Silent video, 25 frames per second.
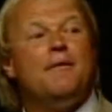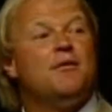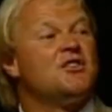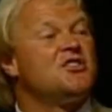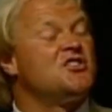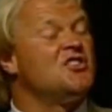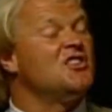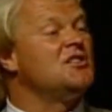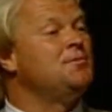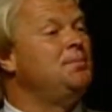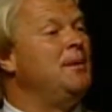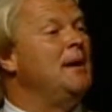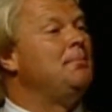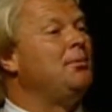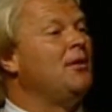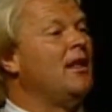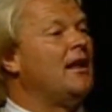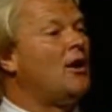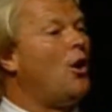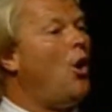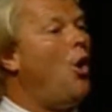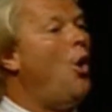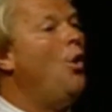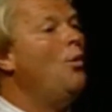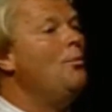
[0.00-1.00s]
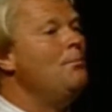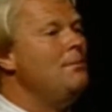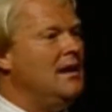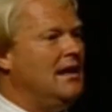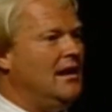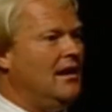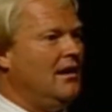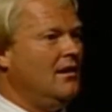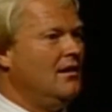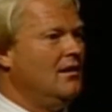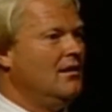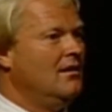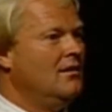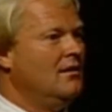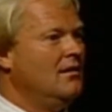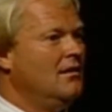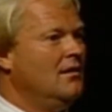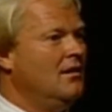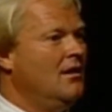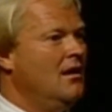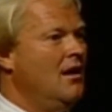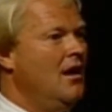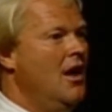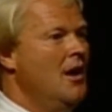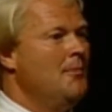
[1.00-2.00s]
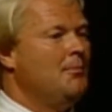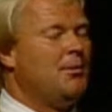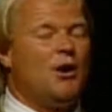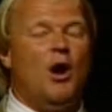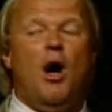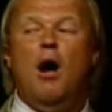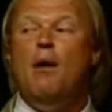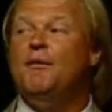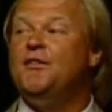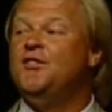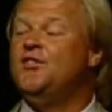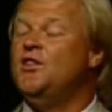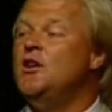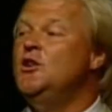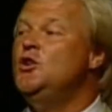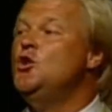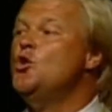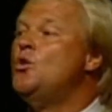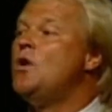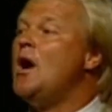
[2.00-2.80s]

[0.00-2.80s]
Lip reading: or 6 people at a home meeting. But all of a sudden you